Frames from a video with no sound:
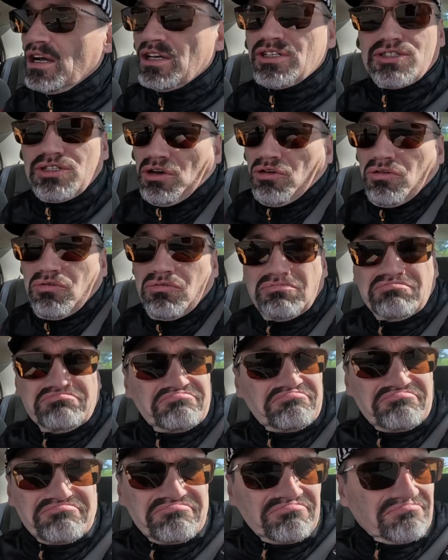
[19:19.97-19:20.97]
so
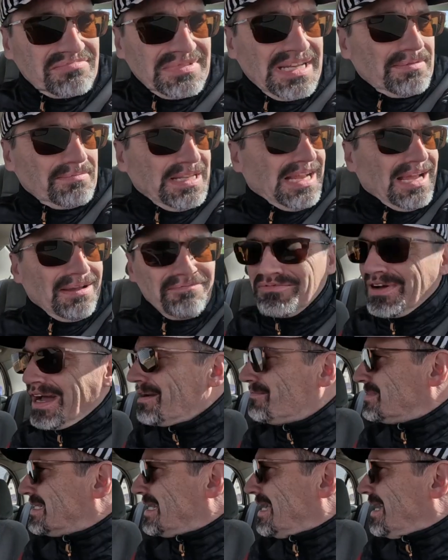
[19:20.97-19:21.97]
I mean, I'm
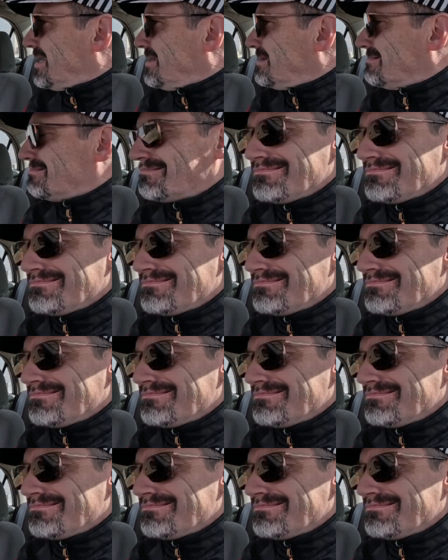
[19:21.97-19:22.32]
fine with that.